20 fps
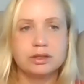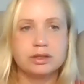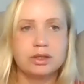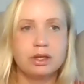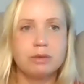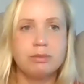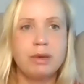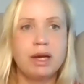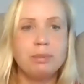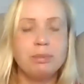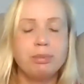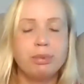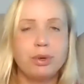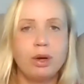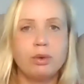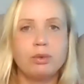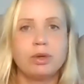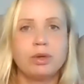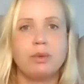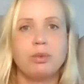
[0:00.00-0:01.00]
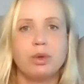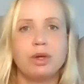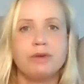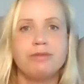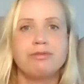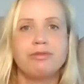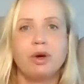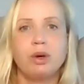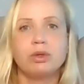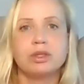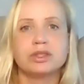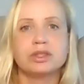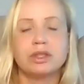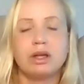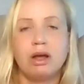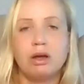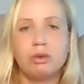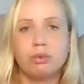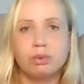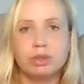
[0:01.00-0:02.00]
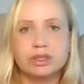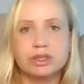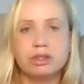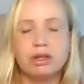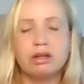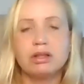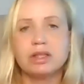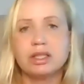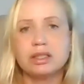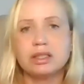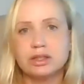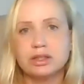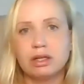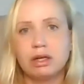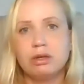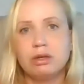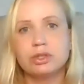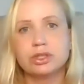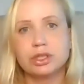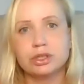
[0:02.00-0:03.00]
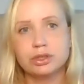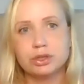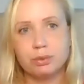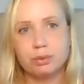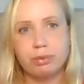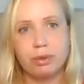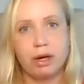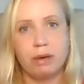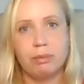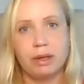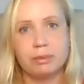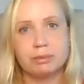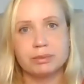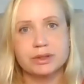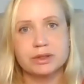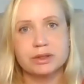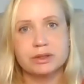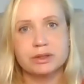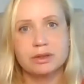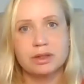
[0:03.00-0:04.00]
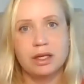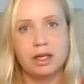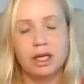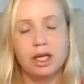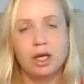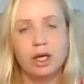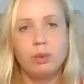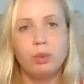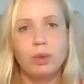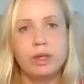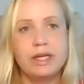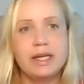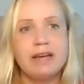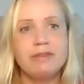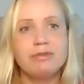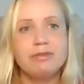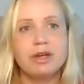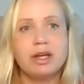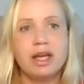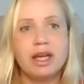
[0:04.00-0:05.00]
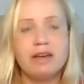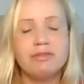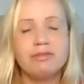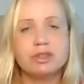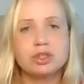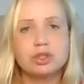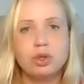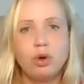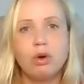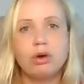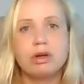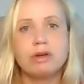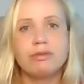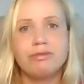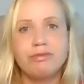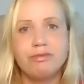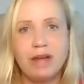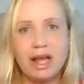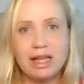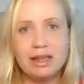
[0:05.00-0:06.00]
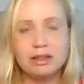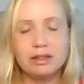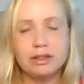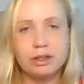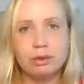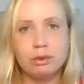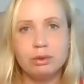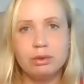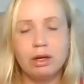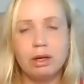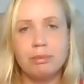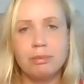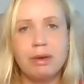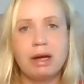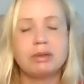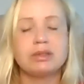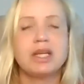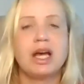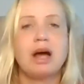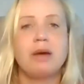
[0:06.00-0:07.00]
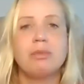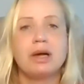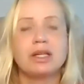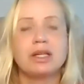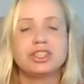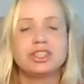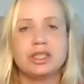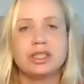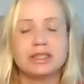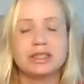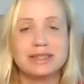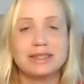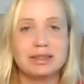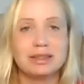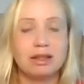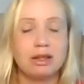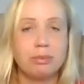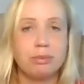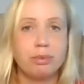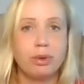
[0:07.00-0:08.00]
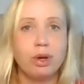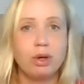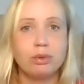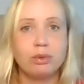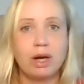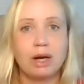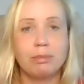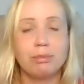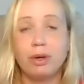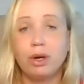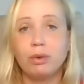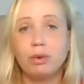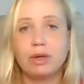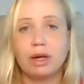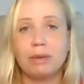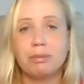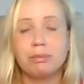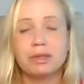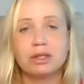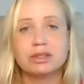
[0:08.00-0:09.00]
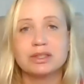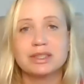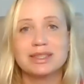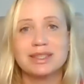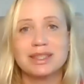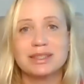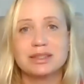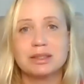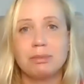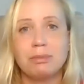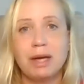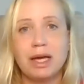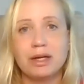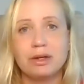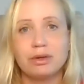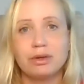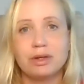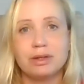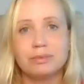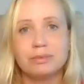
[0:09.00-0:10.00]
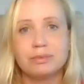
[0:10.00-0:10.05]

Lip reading: So in my program, we focus on result and solution to problems. We never ever talk value about how much is in the program because it doesn't matter.